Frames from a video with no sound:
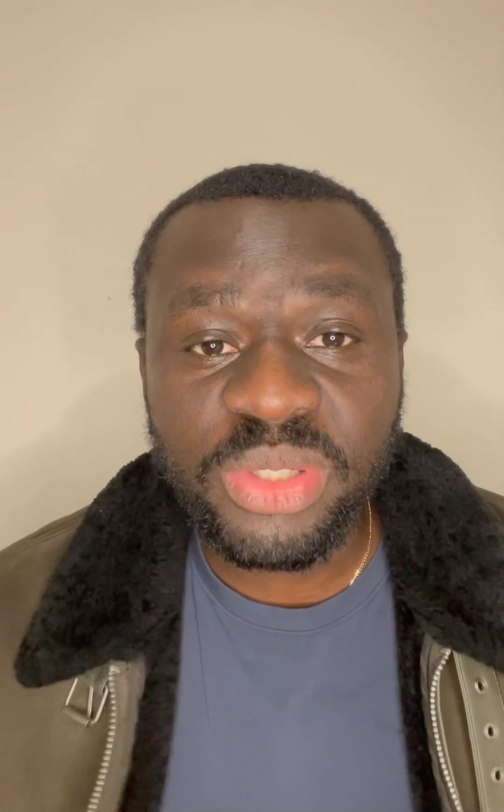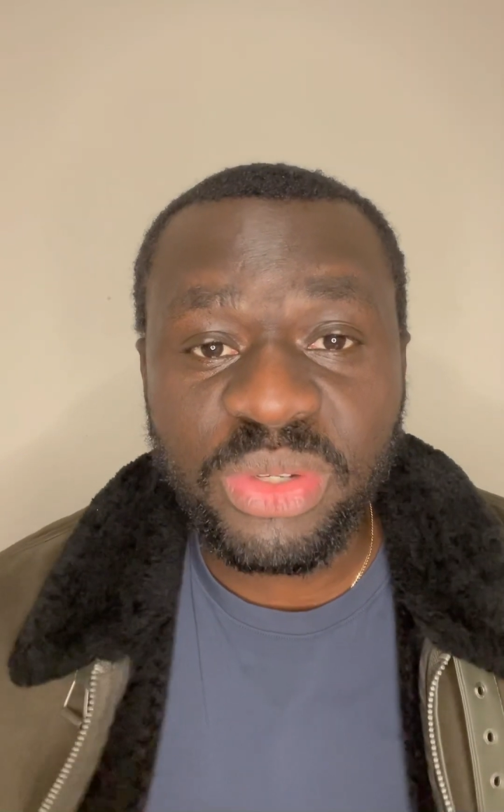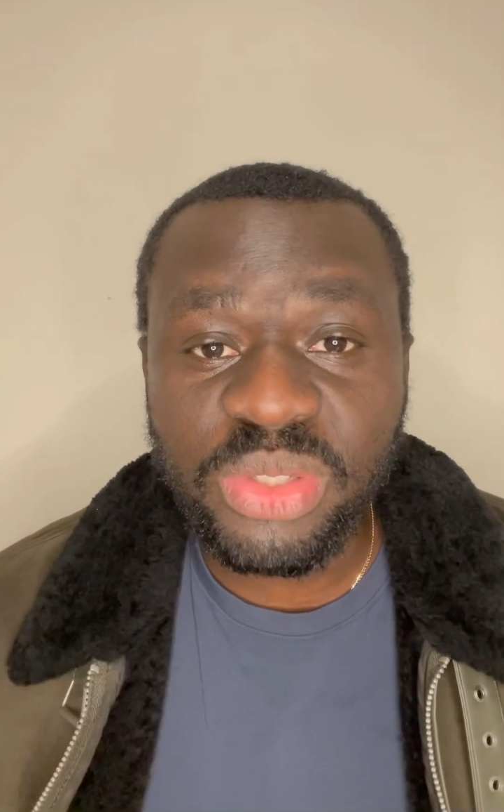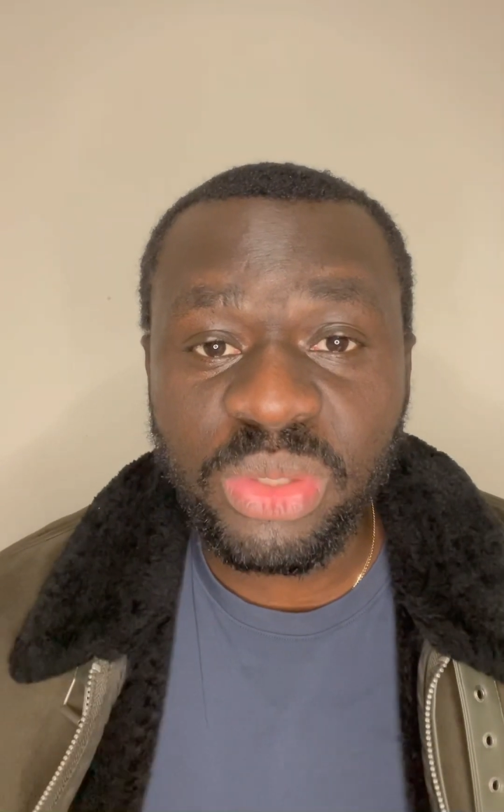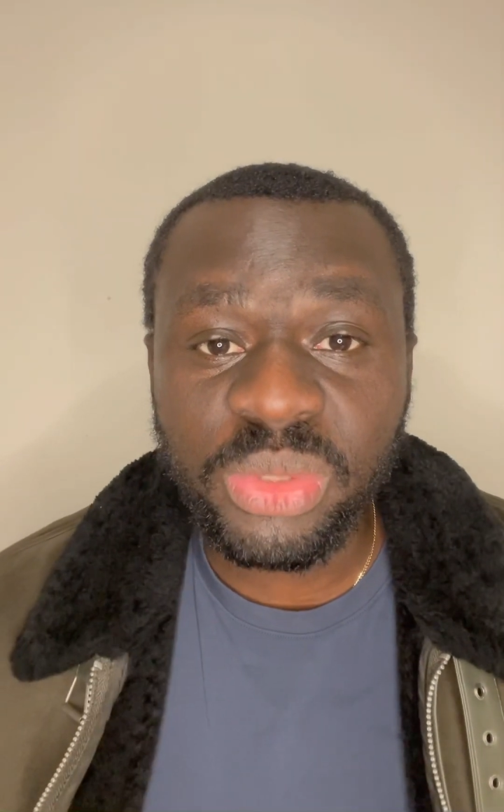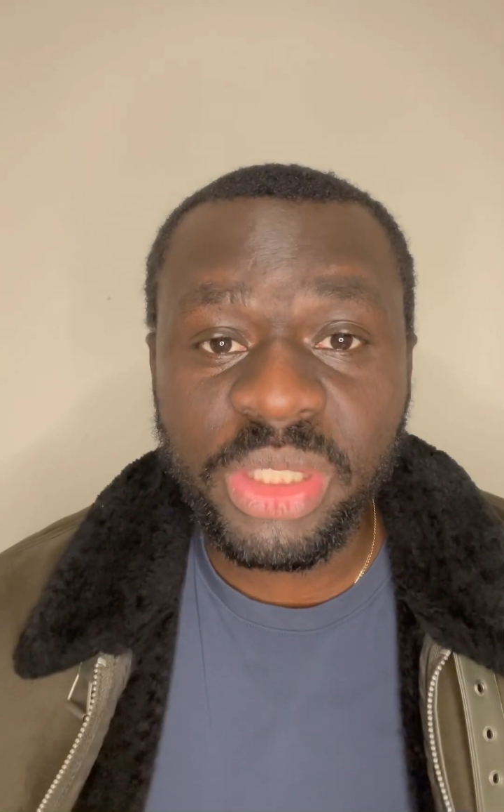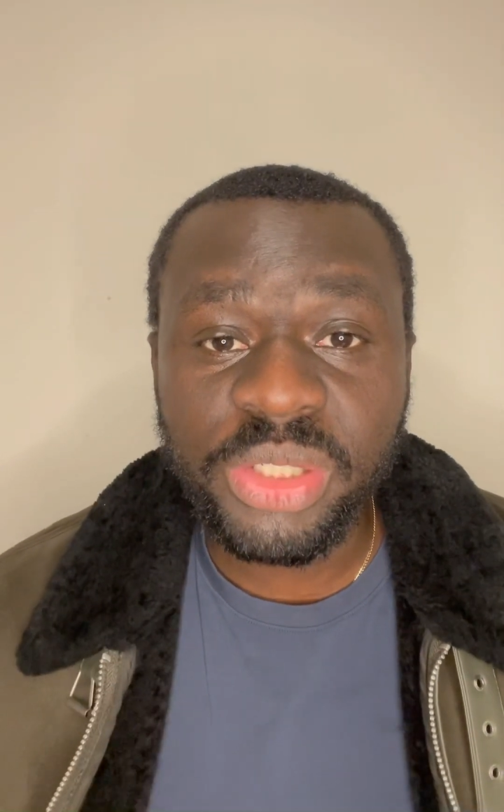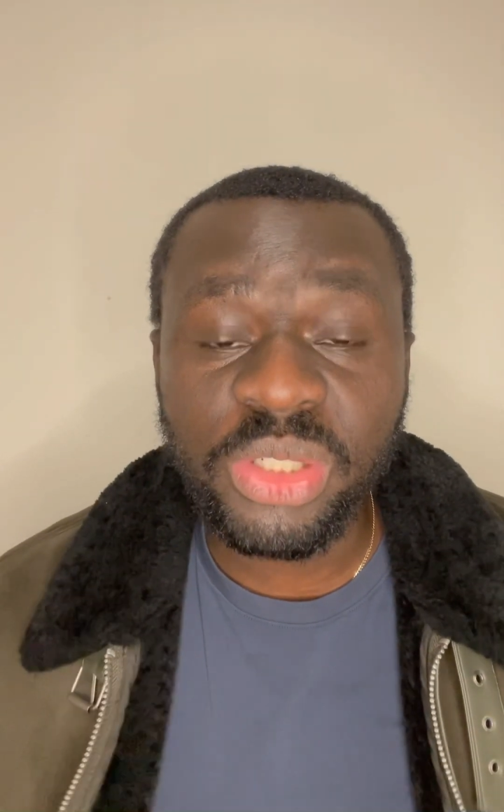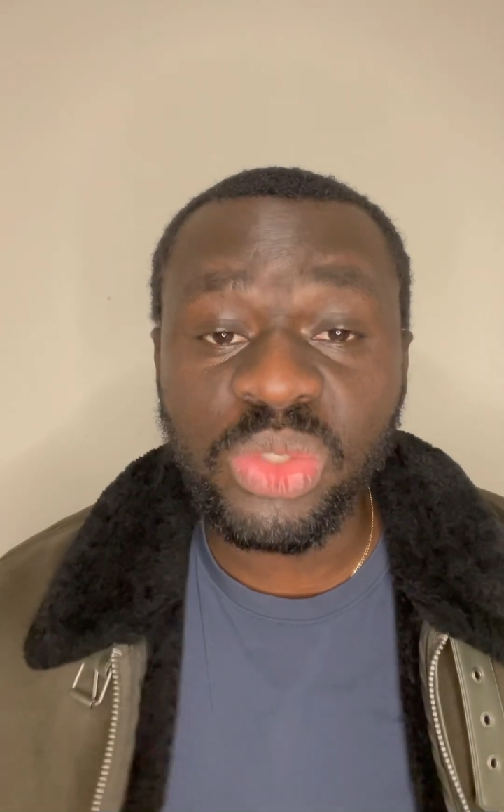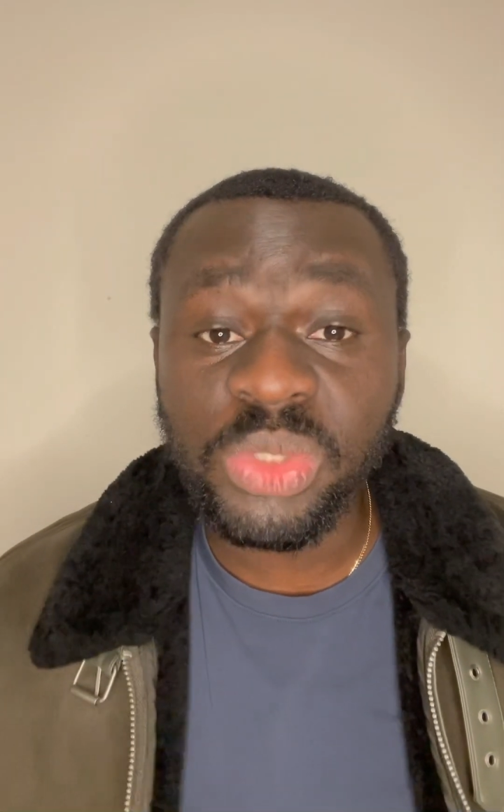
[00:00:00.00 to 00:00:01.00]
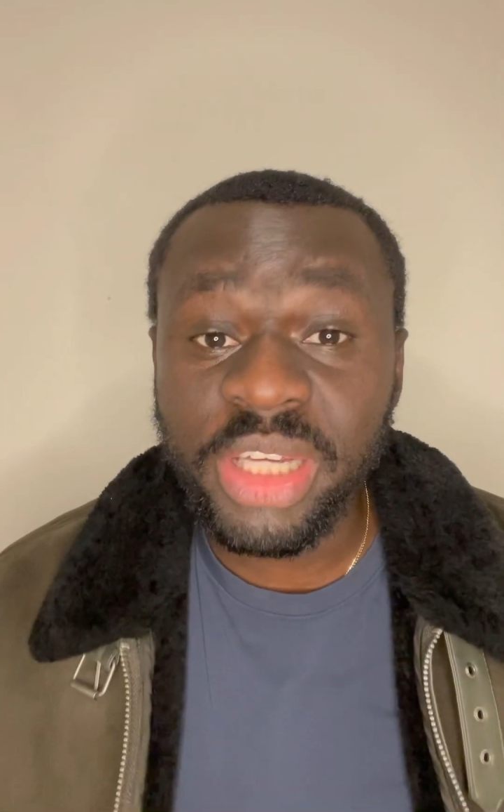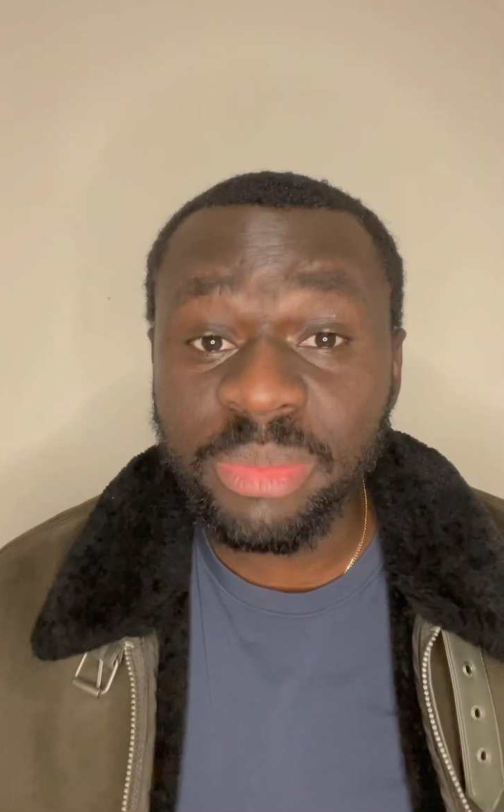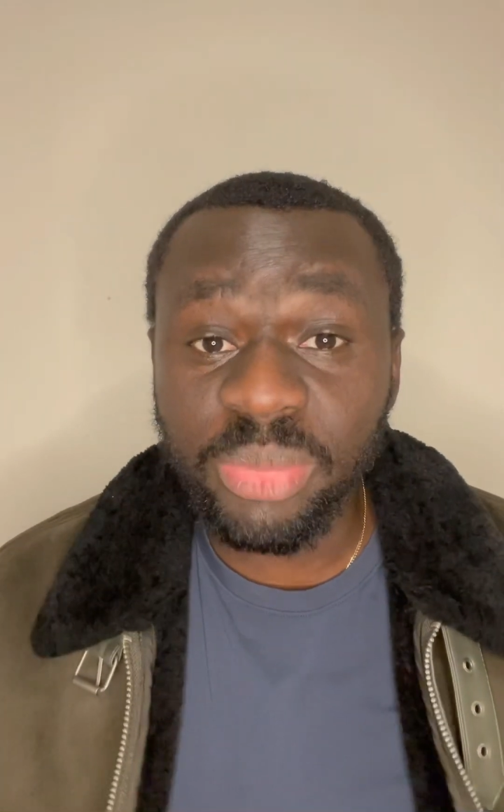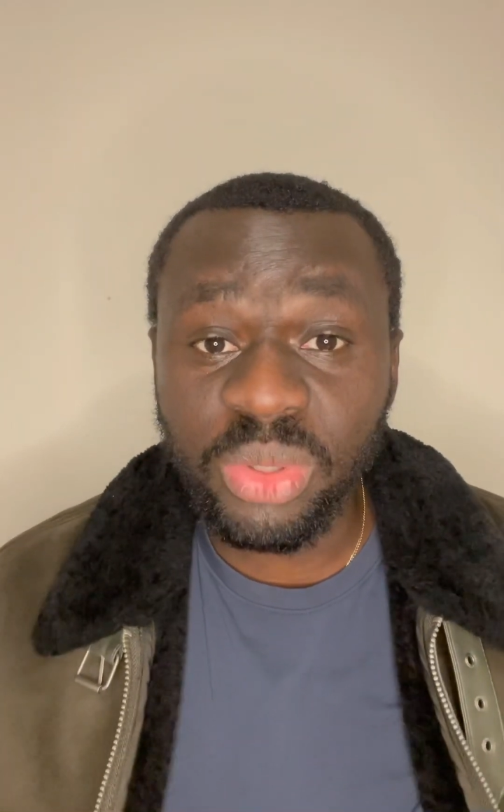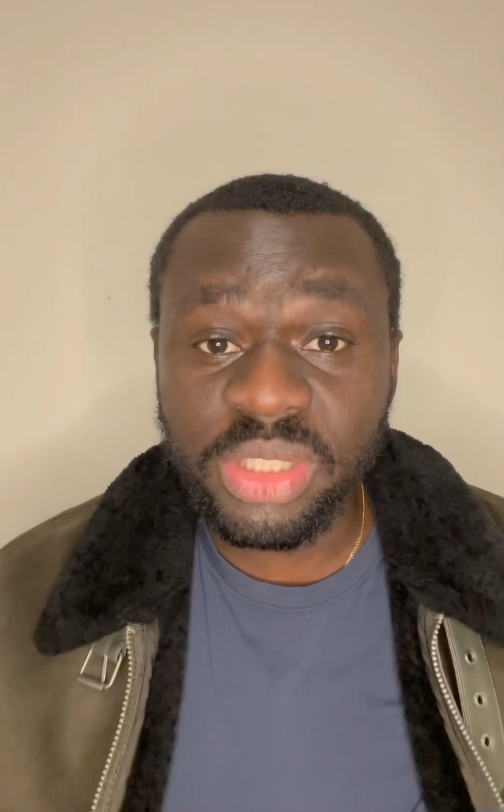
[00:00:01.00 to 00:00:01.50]
consultations, which are
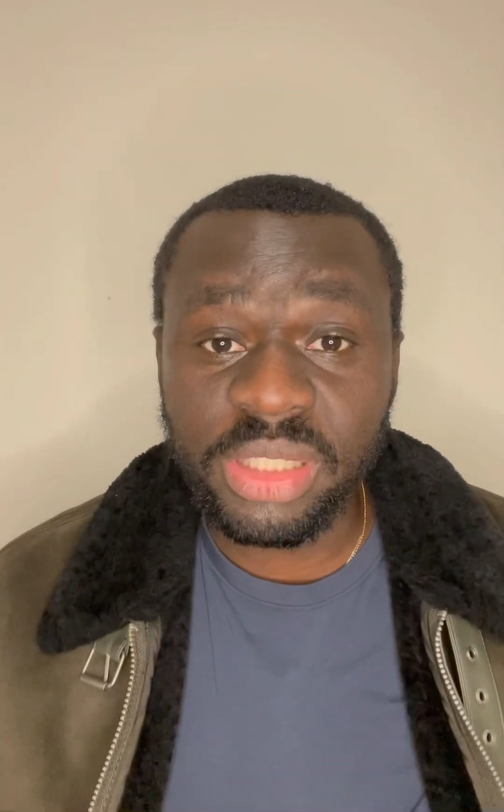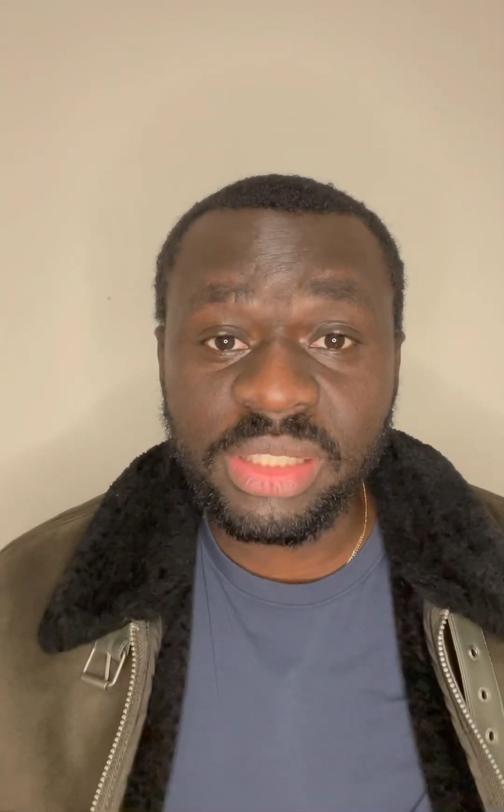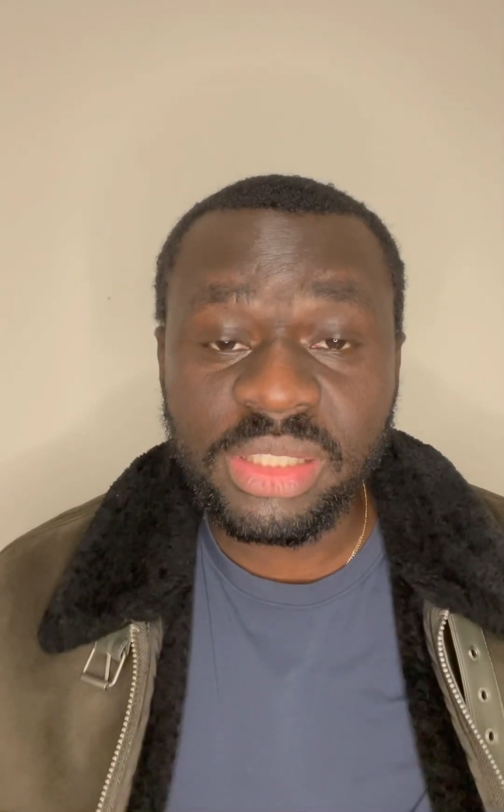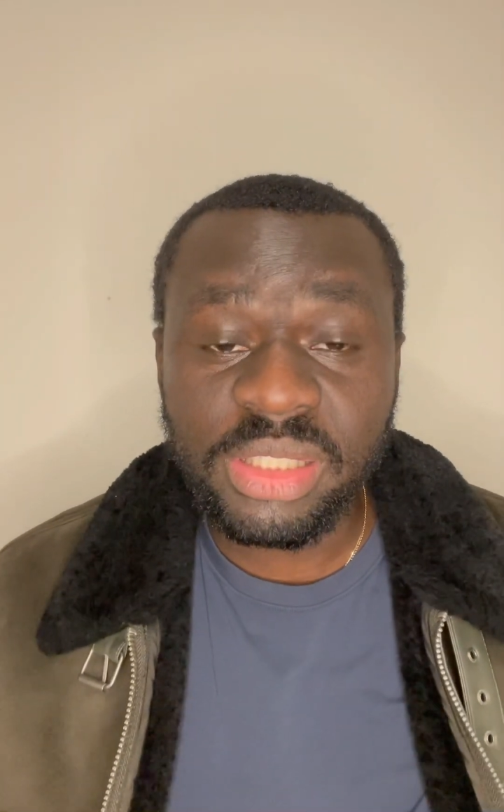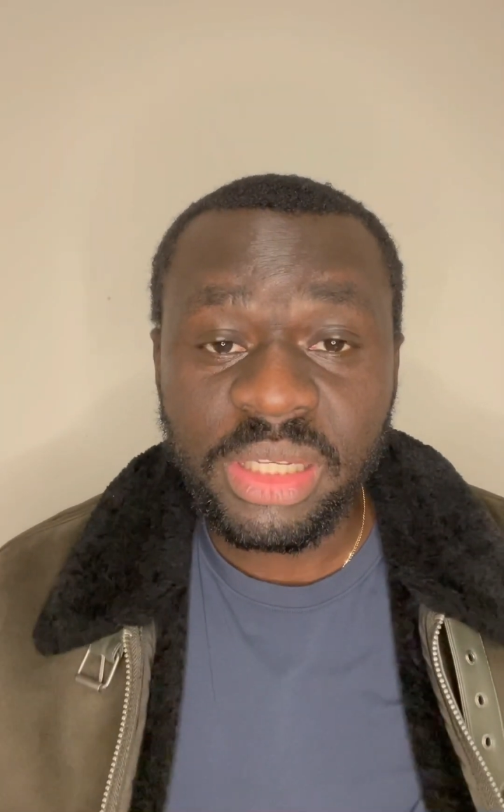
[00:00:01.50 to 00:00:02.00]
important,